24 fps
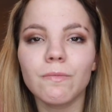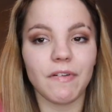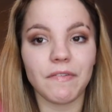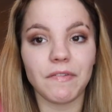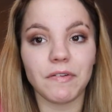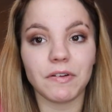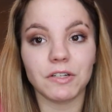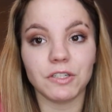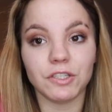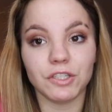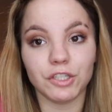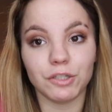If I
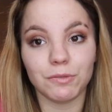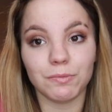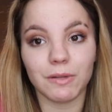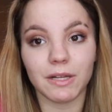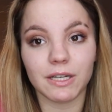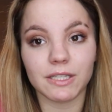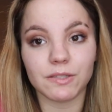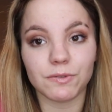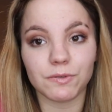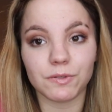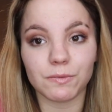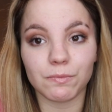found a
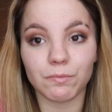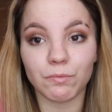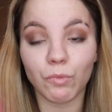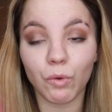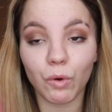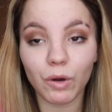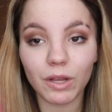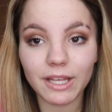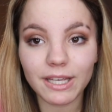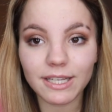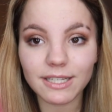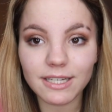duplex, it was
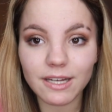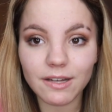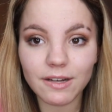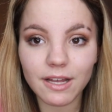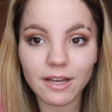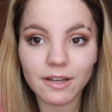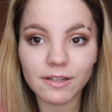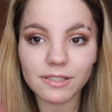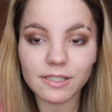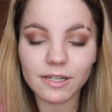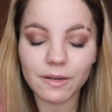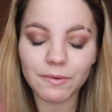more like a
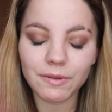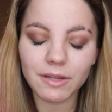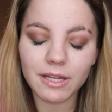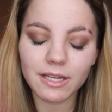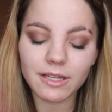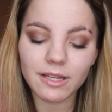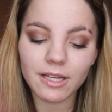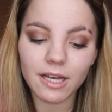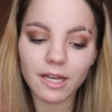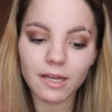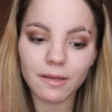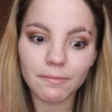townhouse, I would
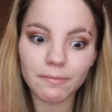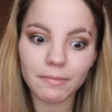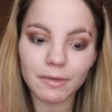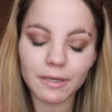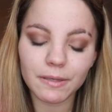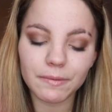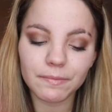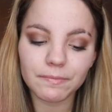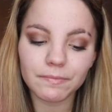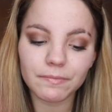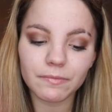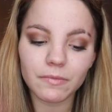like that,
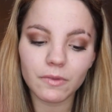but,